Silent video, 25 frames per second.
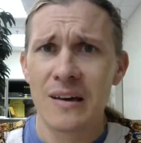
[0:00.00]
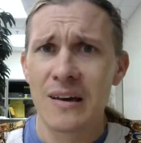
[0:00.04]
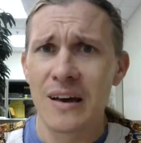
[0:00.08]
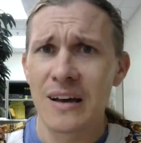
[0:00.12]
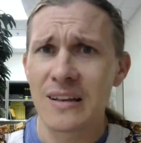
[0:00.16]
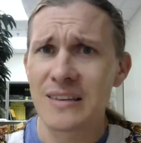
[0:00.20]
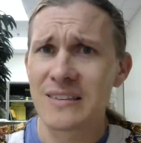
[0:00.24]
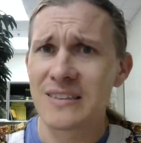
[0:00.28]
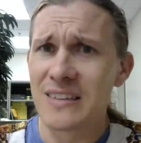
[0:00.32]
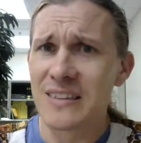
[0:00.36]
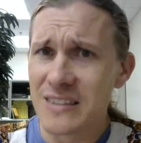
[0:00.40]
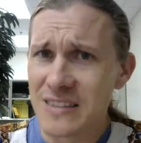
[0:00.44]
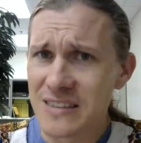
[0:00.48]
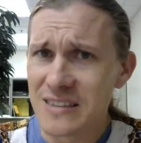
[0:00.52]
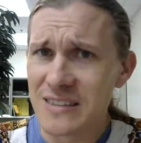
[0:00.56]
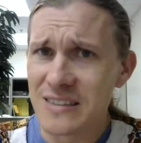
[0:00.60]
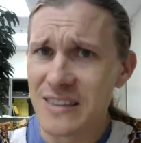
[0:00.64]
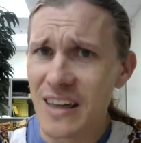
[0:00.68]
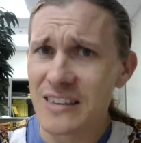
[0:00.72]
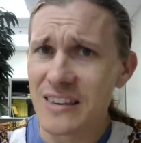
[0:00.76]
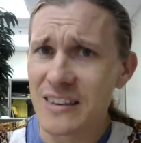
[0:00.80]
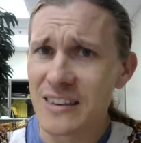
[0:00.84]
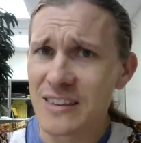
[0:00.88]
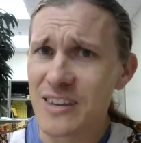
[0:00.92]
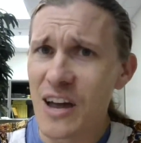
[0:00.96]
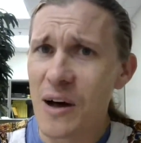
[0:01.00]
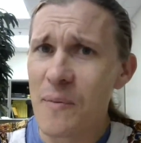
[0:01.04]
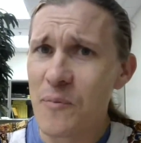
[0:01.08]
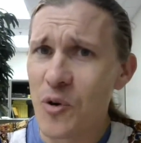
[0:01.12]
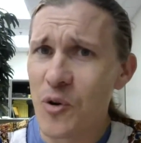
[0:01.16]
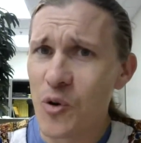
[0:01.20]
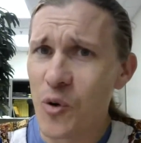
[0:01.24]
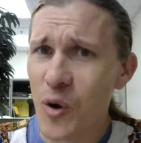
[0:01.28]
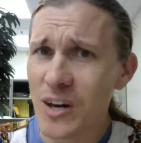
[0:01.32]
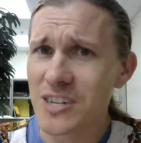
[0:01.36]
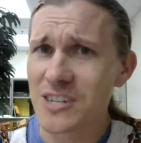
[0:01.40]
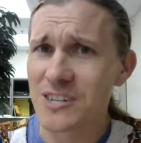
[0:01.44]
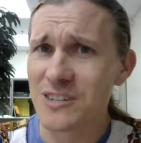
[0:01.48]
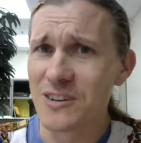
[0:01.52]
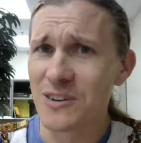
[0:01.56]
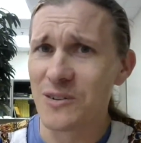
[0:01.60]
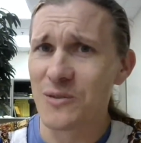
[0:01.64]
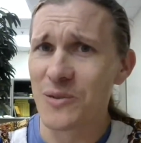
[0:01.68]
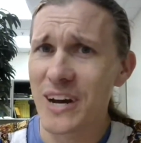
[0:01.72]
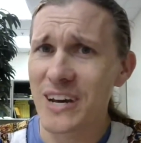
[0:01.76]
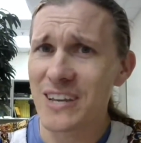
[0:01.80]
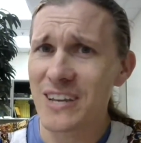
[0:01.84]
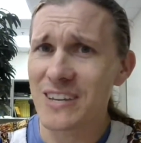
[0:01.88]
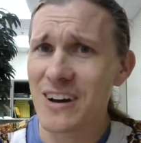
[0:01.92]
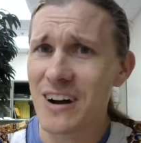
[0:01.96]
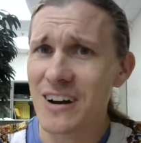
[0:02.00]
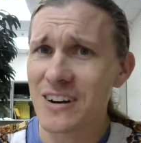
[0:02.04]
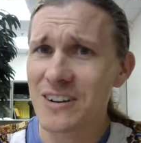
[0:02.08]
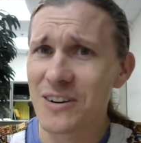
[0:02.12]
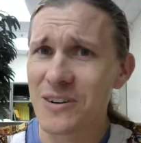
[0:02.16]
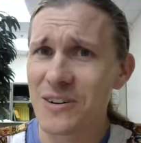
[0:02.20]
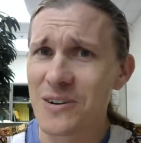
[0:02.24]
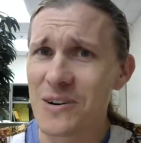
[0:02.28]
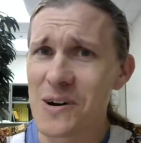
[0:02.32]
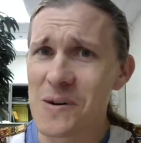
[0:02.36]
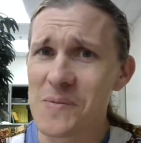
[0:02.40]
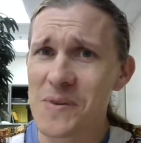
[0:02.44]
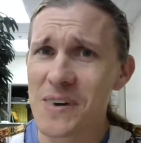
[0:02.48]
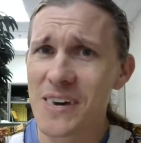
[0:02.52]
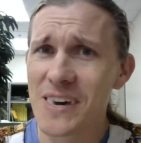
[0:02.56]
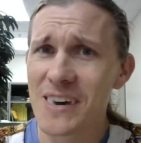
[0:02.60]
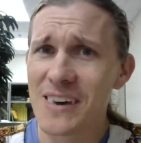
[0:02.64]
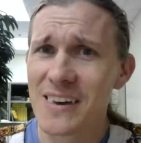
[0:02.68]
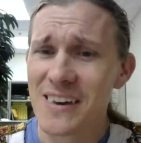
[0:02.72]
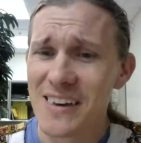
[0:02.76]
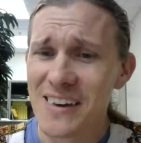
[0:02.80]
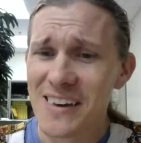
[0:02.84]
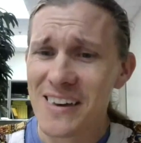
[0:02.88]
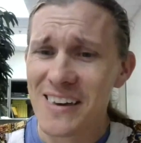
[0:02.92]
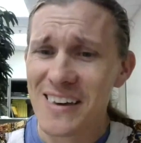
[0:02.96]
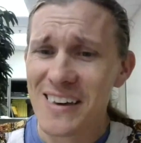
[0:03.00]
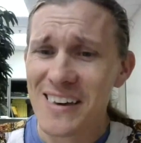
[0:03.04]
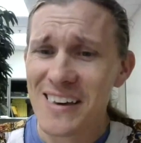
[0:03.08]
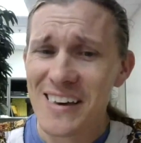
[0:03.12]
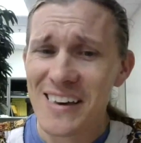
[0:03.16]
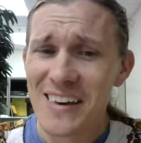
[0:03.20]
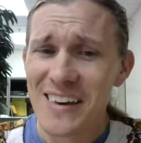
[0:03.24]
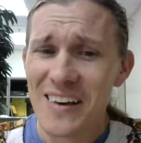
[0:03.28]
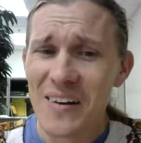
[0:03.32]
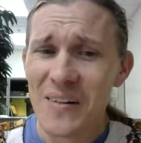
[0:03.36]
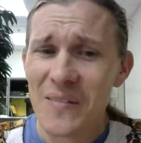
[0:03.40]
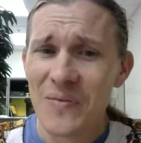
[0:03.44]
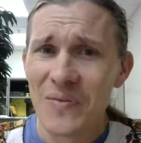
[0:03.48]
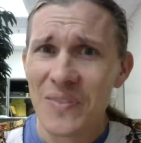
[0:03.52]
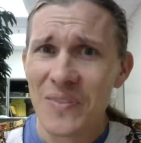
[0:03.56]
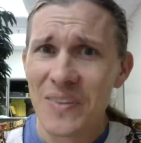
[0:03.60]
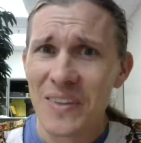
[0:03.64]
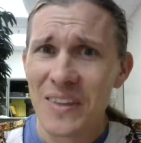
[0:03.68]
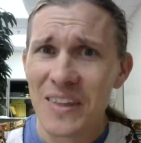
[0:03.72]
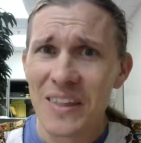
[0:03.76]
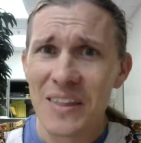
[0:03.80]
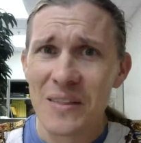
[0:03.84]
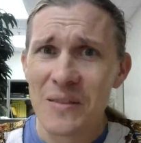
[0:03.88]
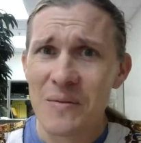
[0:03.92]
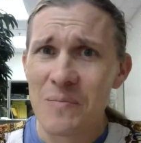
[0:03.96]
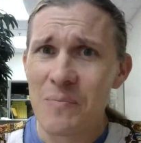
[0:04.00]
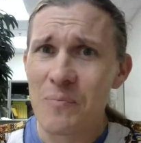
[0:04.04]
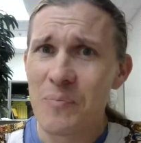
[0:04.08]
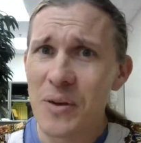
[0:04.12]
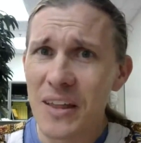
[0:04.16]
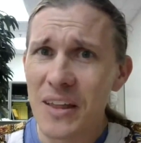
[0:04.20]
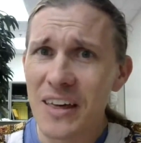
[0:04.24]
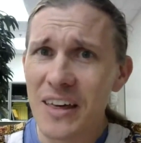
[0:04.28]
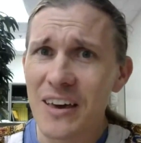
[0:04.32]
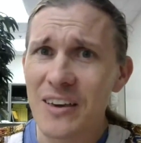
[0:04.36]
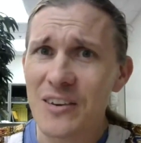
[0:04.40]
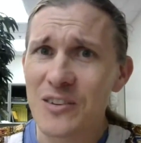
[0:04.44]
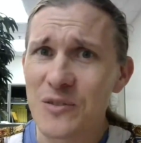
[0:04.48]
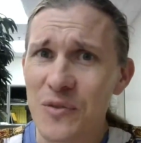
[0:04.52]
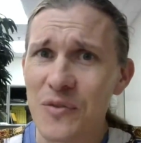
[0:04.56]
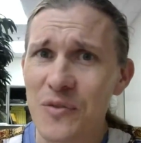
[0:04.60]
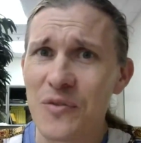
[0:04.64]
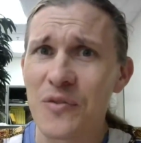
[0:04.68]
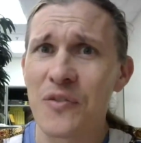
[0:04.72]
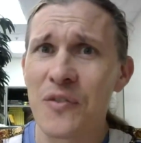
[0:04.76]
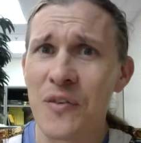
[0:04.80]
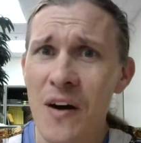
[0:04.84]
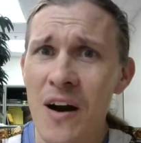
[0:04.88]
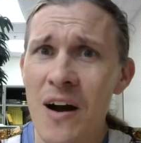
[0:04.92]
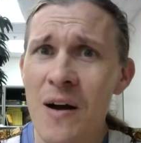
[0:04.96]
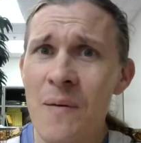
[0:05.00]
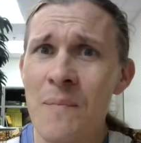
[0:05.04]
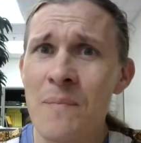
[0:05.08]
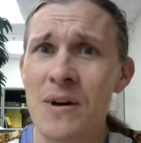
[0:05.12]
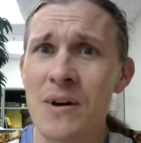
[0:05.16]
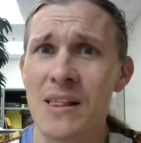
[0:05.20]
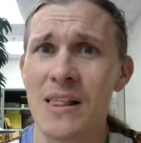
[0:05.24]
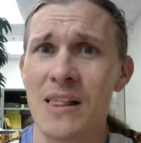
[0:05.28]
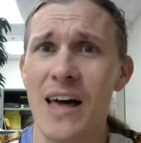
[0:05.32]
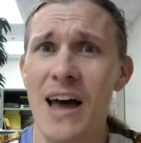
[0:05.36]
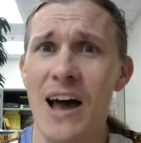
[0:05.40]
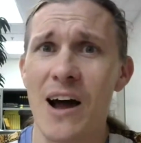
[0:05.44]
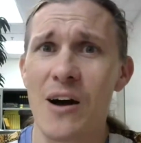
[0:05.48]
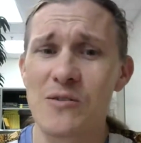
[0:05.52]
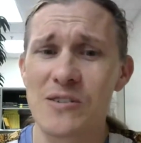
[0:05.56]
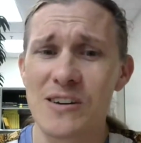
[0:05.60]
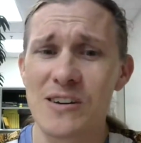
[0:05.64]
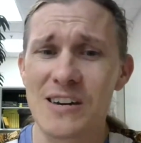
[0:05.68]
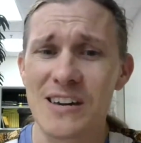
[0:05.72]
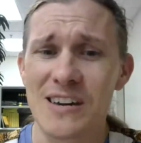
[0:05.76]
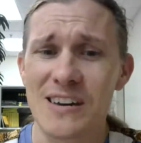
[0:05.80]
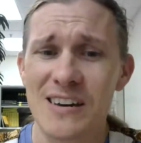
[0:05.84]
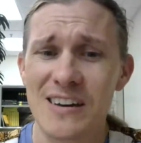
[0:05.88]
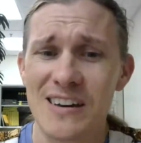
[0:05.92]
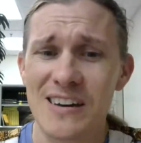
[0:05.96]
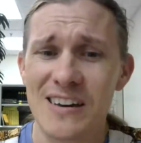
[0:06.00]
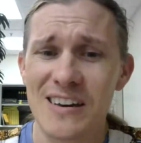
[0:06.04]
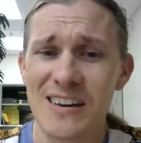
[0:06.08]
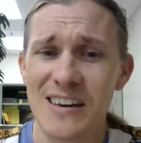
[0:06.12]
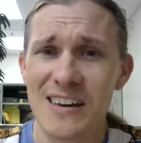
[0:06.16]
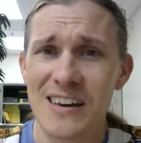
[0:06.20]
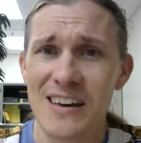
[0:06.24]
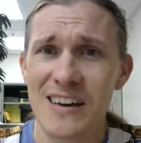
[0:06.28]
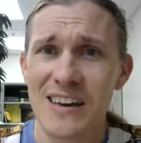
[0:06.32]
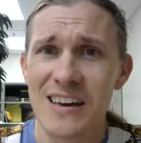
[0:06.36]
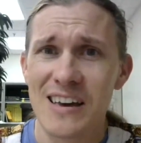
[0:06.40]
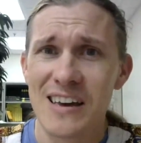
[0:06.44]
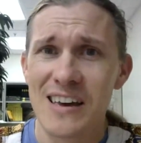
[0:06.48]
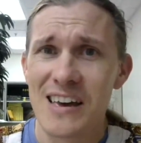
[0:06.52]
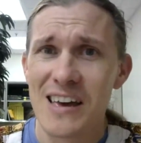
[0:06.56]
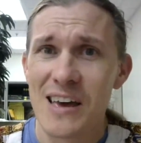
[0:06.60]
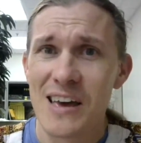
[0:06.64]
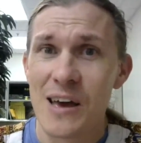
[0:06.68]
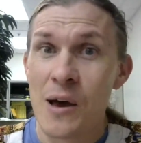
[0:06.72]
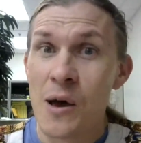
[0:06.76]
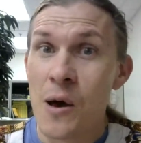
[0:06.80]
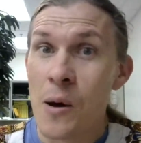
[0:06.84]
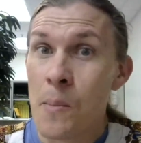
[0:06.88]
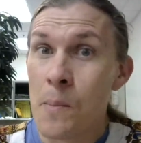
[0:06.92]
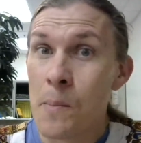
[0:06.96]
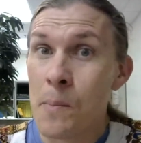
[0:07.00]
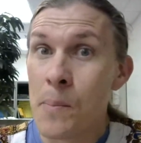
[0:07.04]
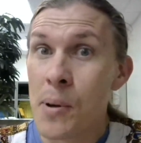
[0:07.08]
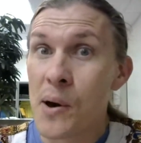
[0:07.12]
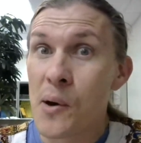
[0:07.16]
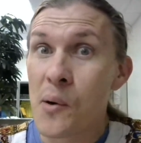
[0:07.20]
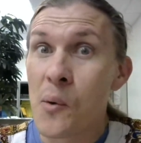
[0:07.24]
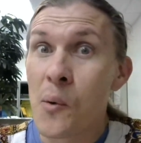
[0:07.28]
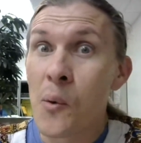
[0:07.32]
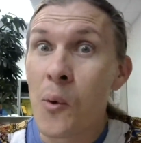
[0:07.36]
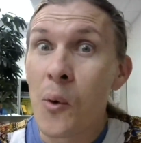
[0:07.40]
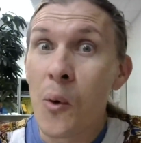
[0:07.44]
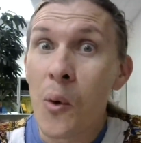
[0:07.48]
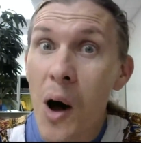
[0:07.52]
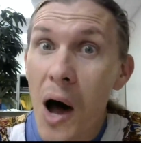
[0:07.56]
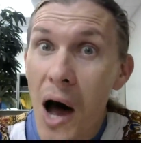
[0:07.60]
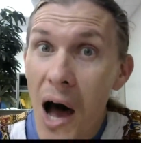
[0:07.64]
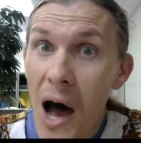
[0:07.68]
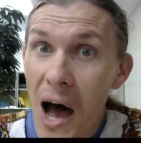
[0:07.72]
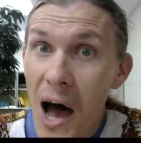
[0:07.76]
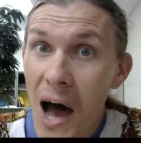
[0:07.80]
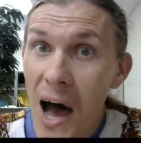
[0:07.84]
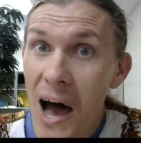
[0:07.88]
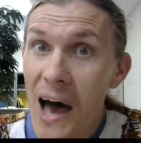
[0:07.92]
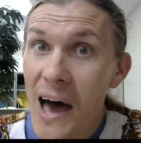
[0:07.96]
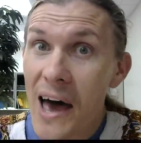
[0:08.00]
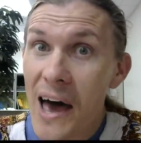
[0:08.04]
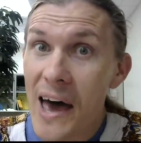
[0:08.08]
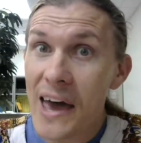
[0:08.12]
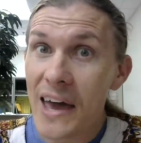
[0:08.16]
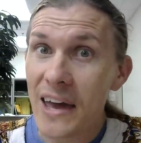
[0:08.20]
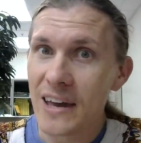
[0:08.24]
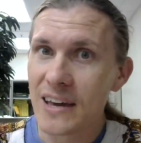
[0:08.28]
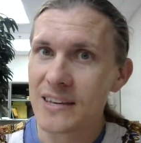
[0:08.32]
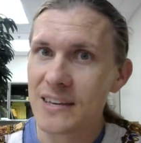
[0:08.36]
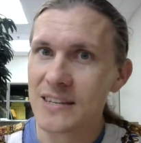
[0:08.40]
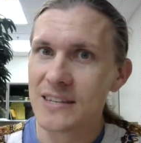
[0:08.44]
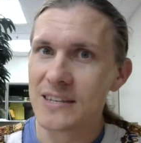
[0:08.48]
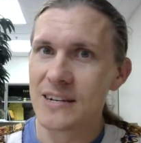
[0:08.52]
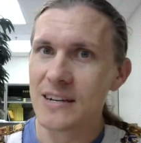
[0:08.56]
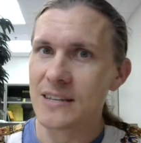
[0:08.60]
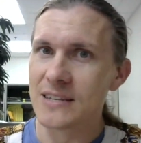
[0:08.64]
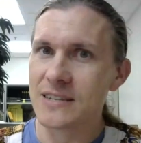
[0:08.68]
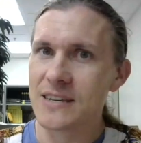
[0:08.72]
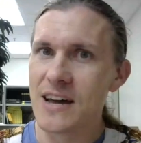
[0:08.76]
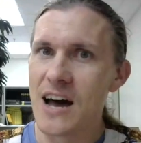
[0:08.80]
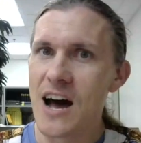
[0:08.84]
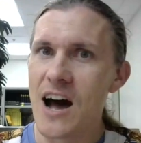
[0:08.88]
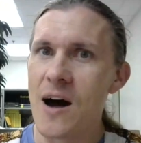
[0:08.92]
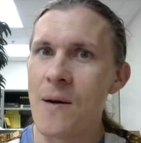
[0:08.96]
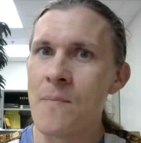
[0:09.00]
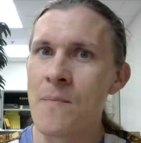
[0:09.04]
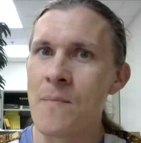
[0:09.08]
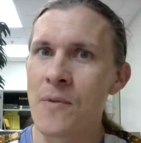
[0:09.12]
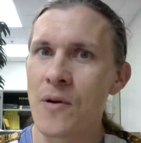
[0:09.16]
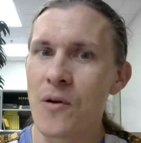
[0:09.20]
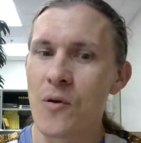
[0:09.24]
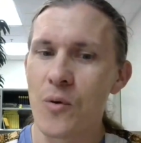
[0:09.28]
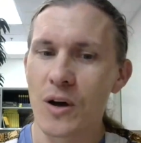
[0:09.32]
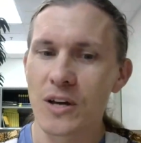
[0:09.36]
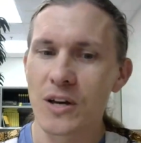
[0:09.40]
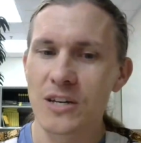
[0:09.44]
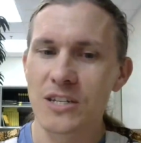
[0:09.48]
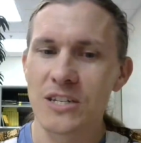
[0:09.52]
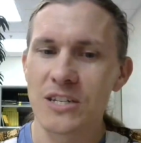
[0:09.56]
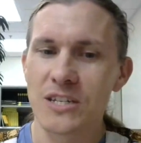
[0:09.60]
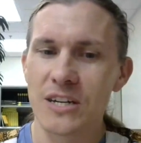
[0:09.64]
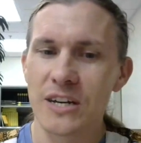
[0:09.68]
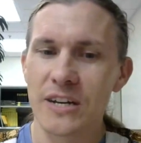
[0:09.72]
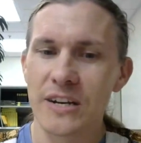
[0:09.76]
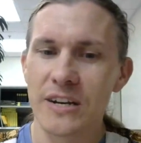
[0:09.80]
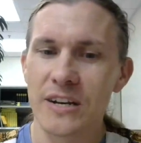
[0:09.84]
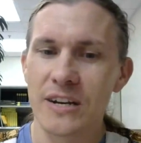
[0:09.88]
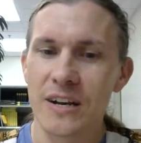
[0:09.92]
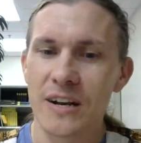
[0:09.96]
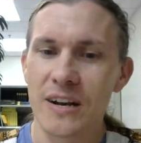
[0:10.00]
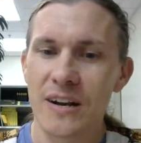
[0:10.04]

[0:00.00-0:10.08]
That's a dumb question, right, Dr. Gormley? Billy's from Malawi. But why is it a dumb question?